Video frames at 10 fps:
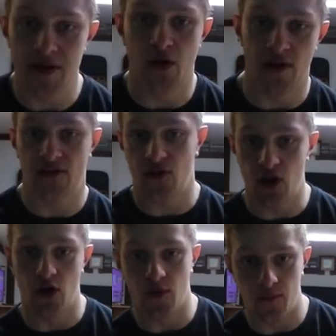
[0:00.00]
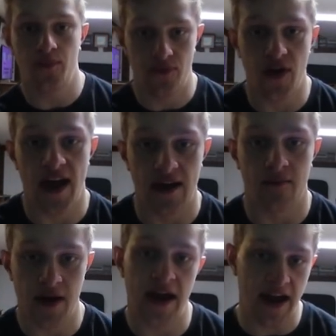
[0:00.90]
be doing this little
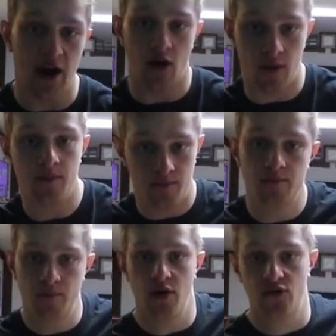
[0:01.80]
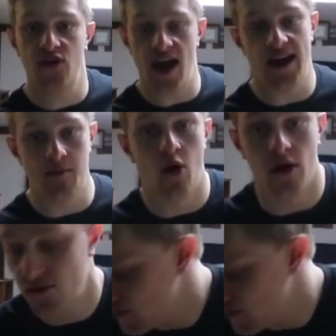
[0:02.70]
thing here per se anymore,